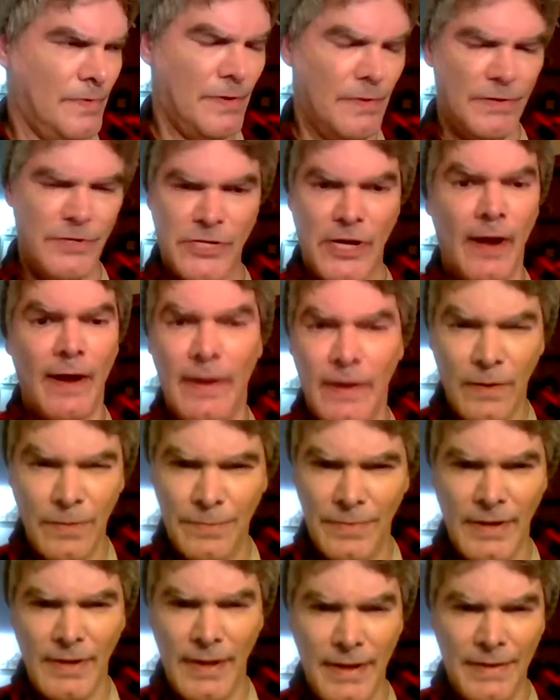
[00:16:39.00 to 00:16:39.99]
child
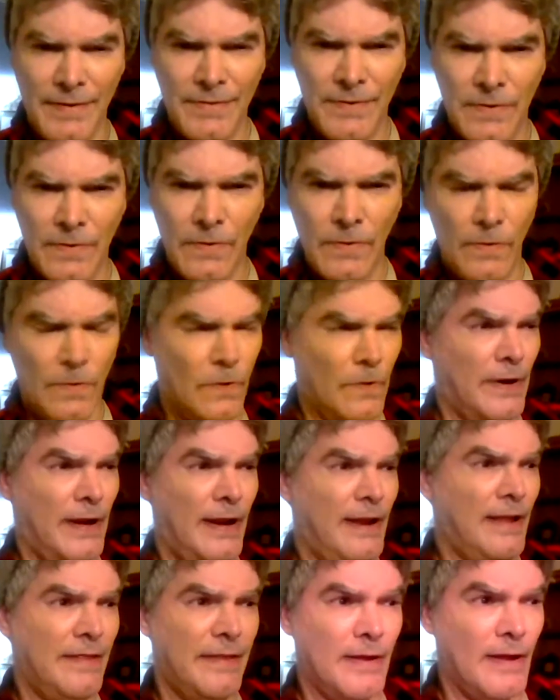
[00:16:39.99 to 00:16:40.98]
molester or
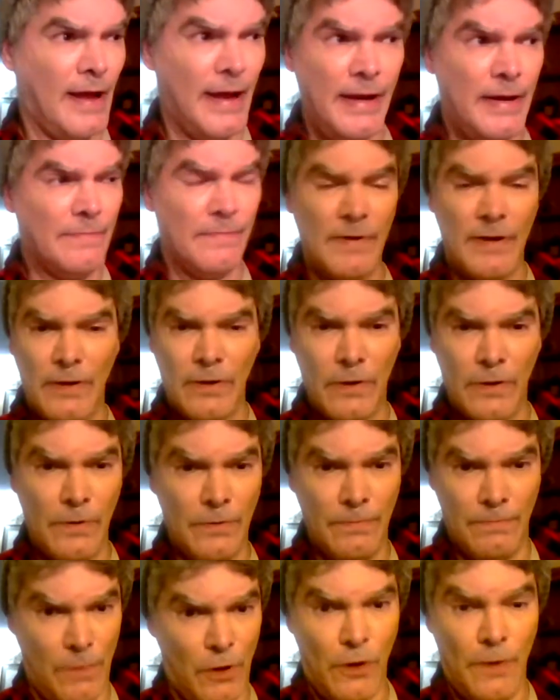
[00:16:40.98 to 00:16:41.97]
anything. I never got
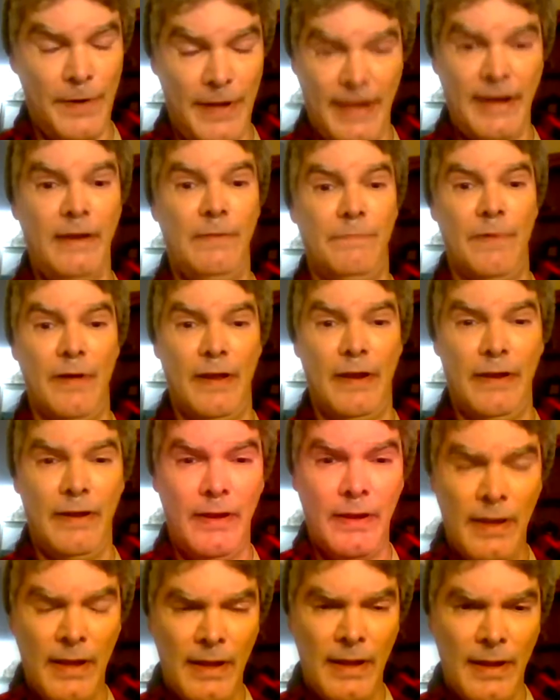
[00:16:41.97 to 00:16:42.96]
hurt anybody.
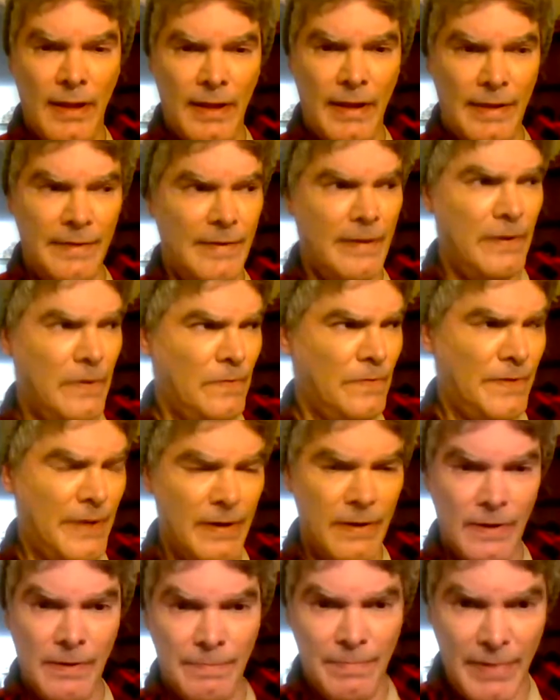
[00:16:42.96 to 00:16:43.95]
And they used
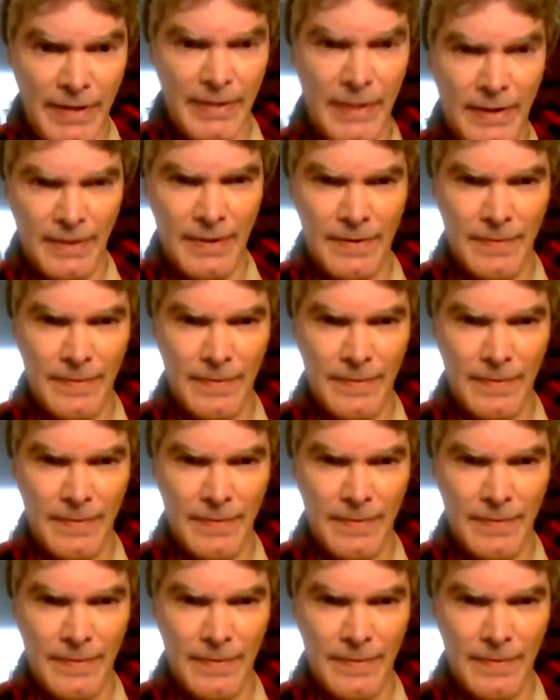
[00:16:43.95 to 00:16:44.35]
it on me.